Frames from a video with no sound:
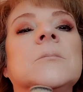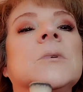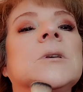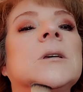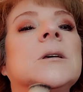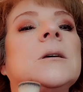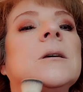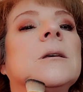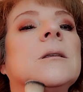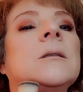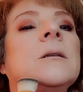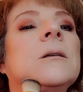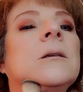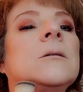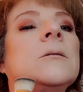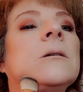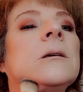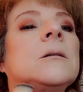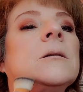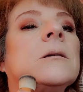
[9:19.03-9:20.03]
Okay, and then you
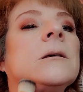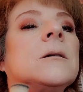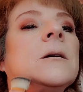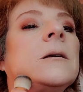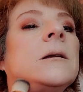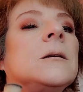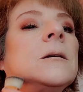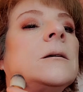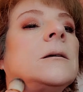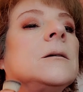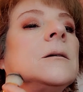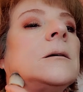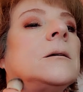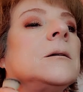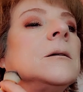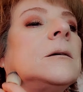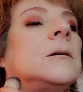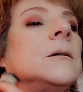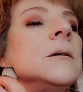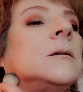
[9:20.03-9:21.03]
can kind of
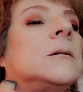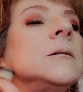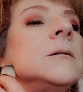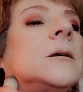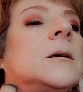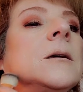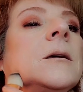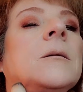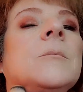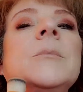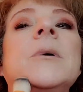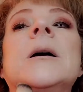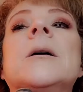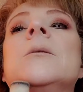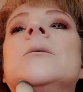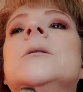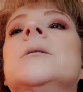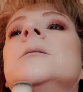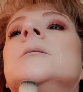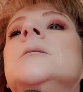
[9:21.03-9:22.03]
take it
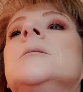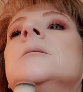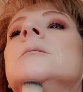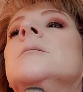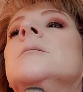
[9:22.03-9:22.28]
backwards.